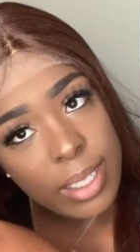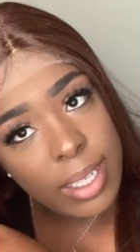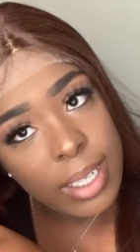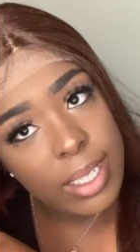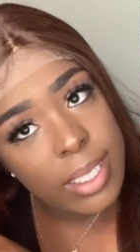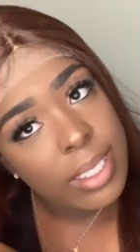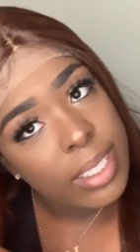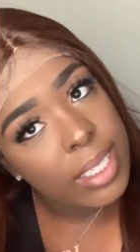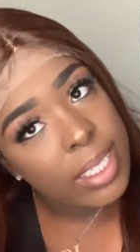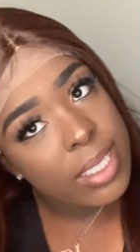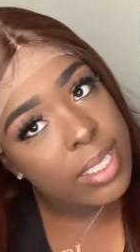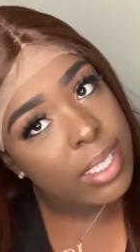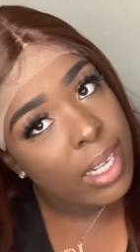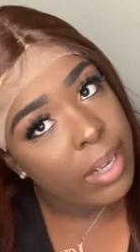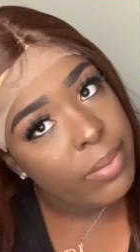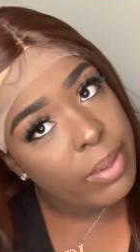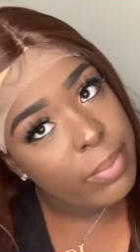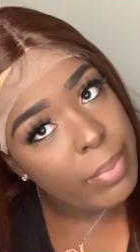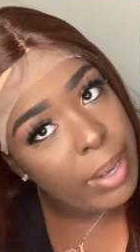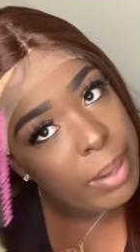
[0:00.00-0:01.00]
It does
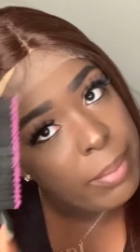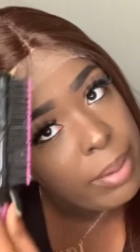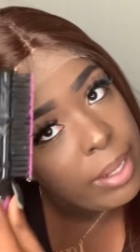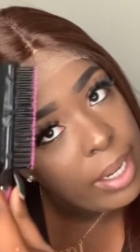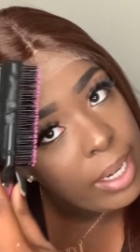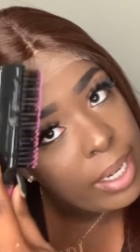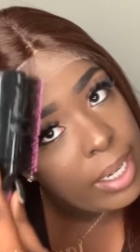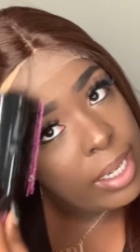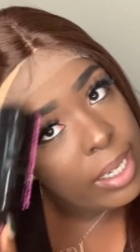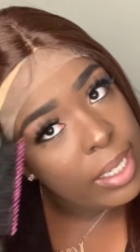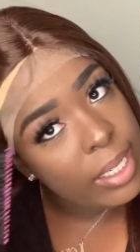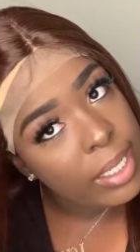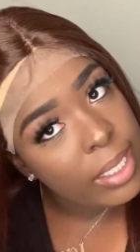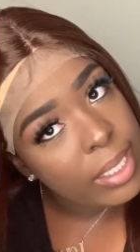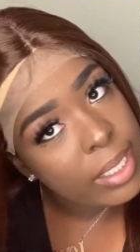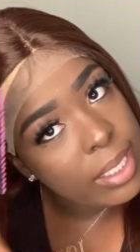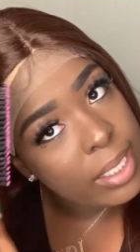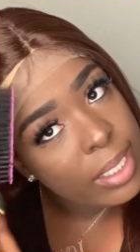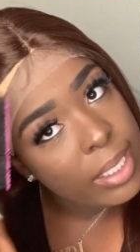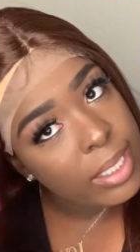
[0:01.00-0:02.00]
come with baby hair,
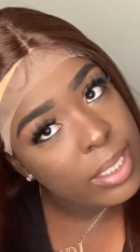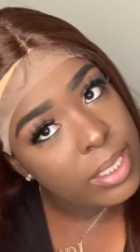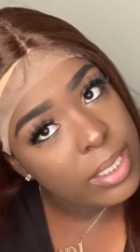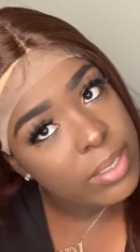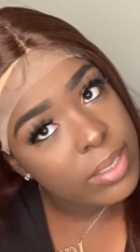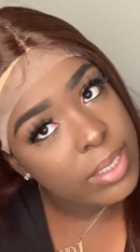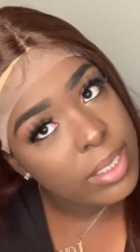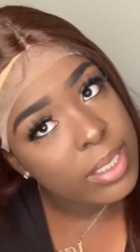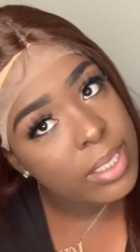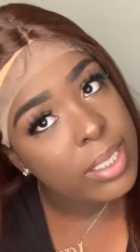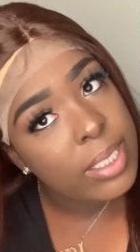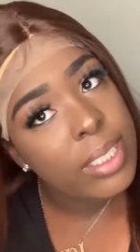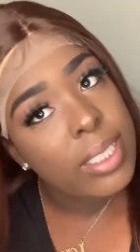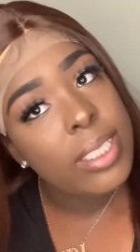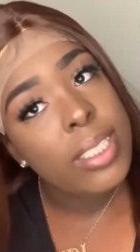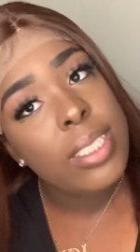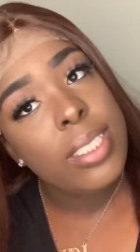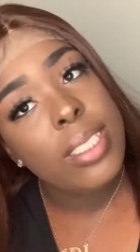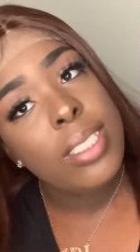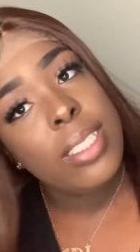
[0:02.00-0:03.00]
as you can
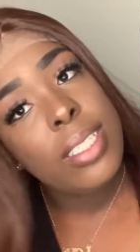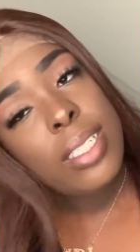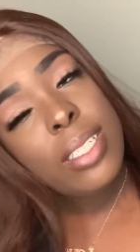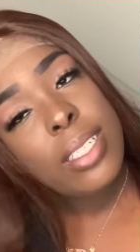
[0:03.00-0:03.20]
see.